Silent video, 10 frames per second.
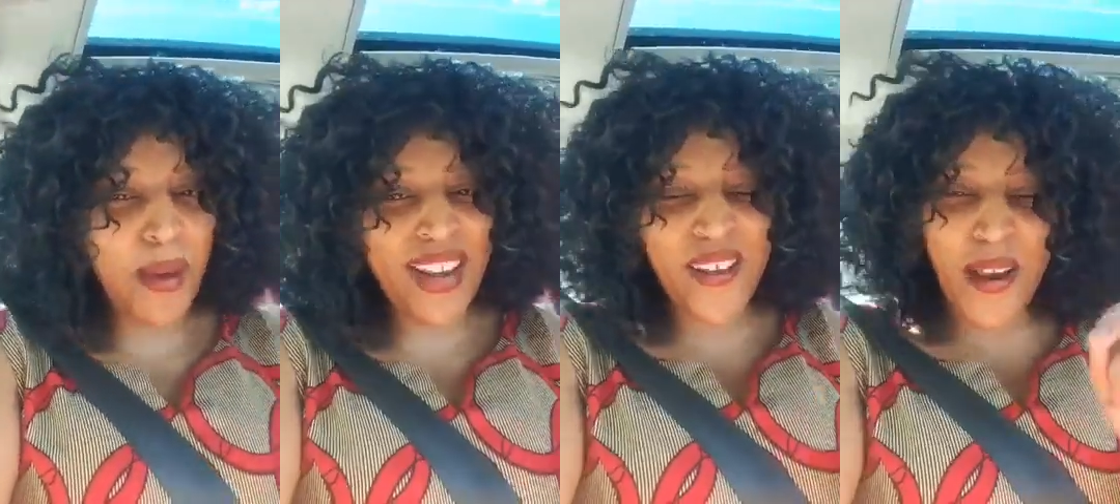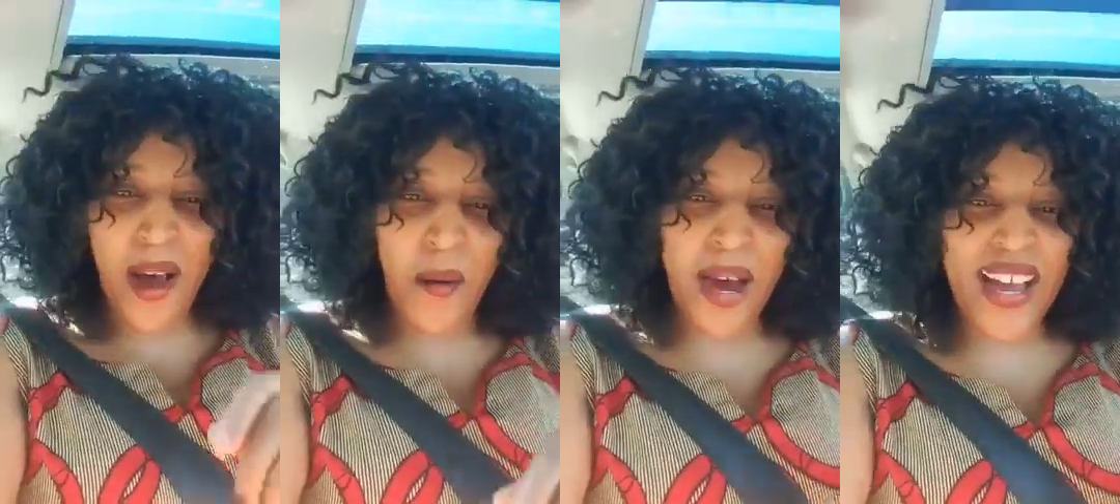But you
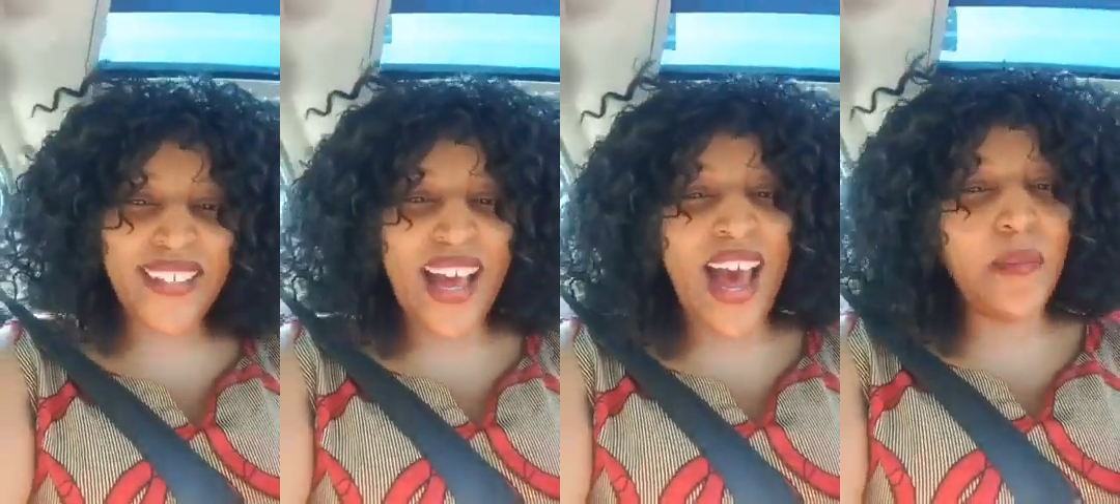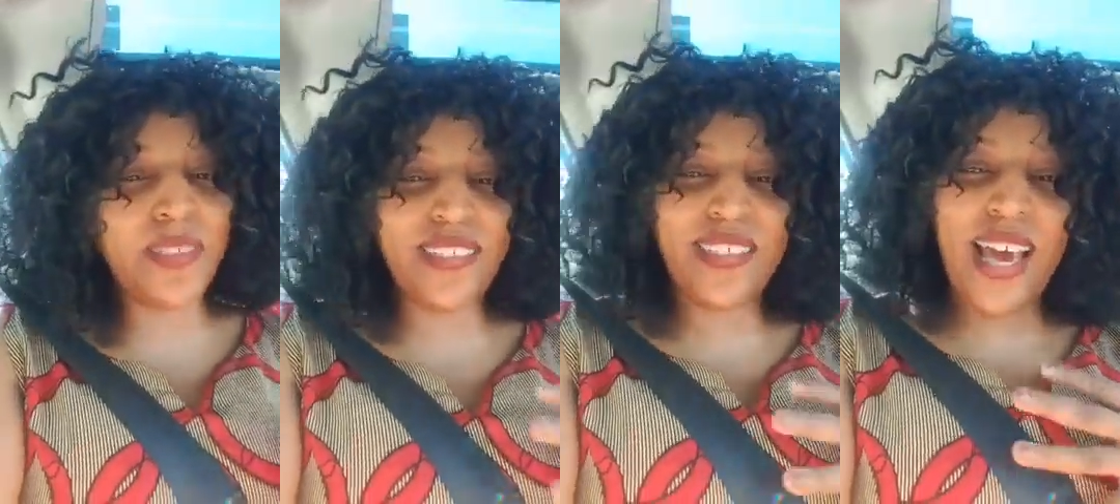know what?
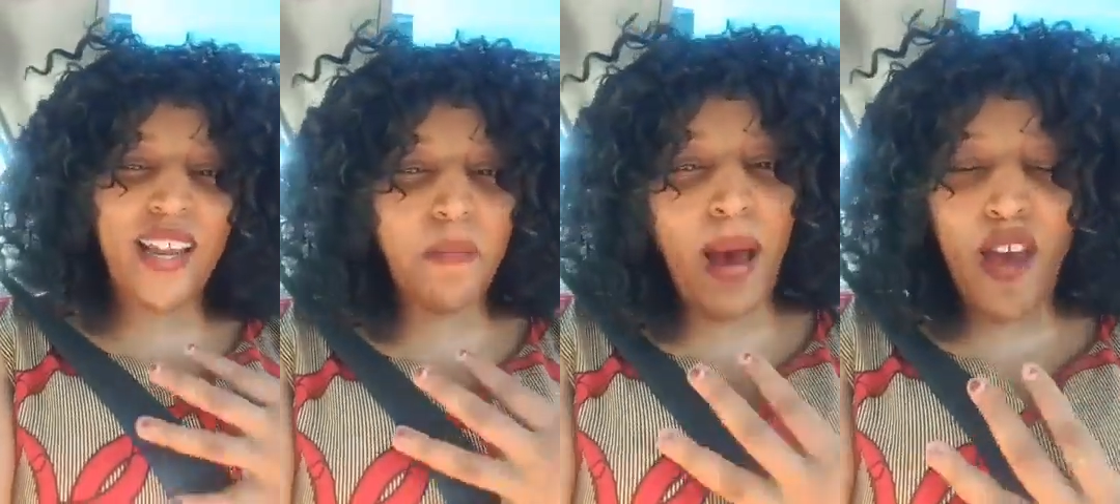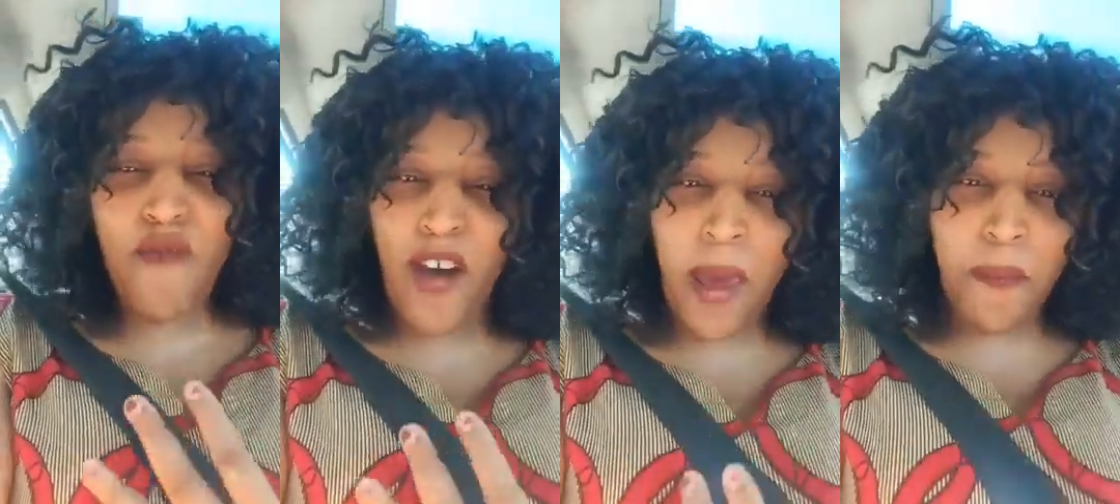I'm just getting my
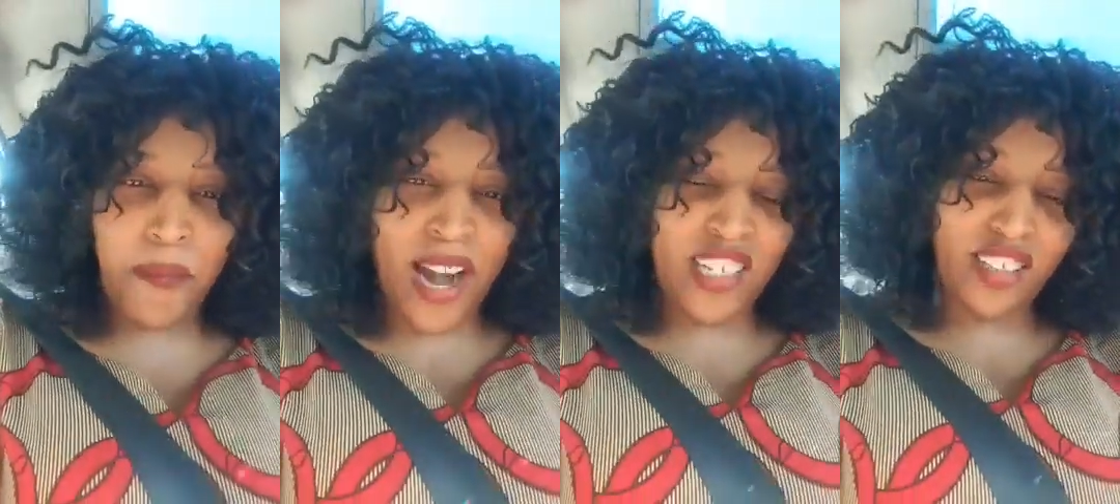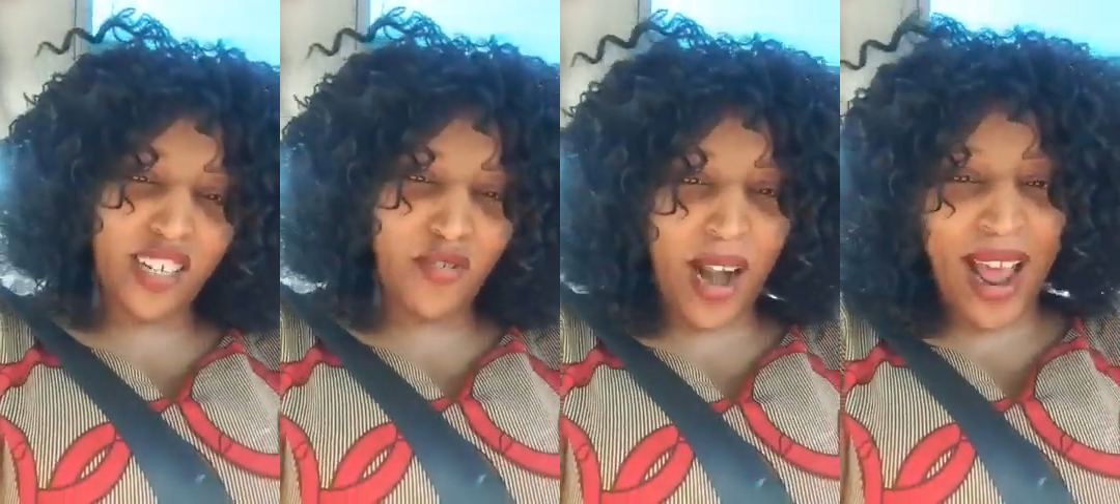
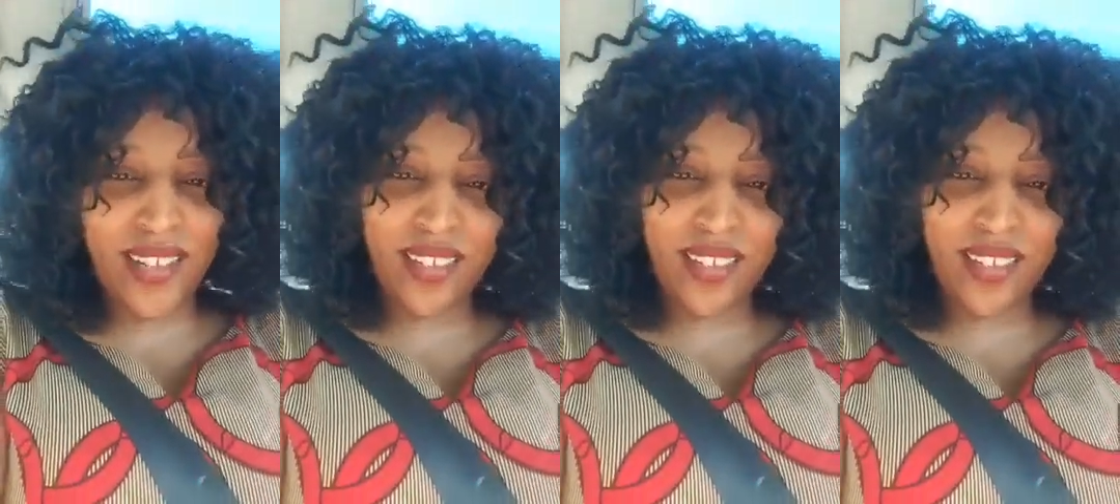vibration right.